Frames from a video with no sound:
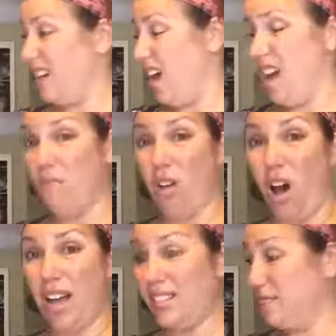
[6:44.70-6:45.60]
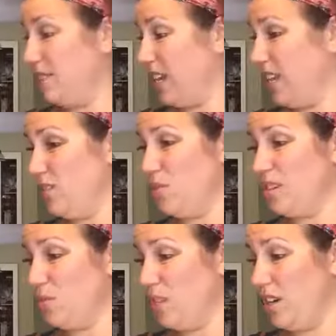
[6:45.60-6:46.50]
awesome for kids. Who
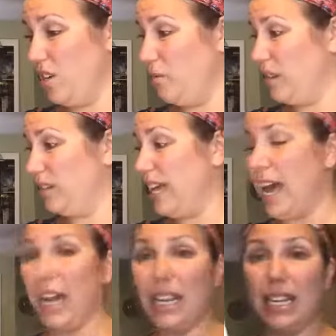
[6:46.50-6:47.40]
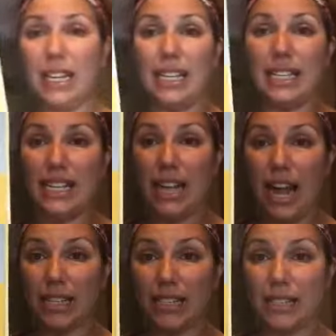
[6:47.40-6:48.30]
doesn't want to know about that?
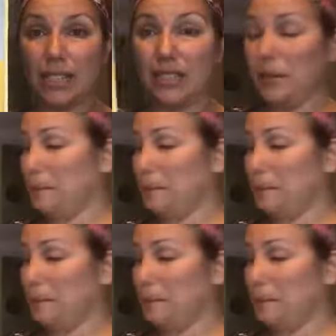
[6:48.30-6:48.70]
Nuts.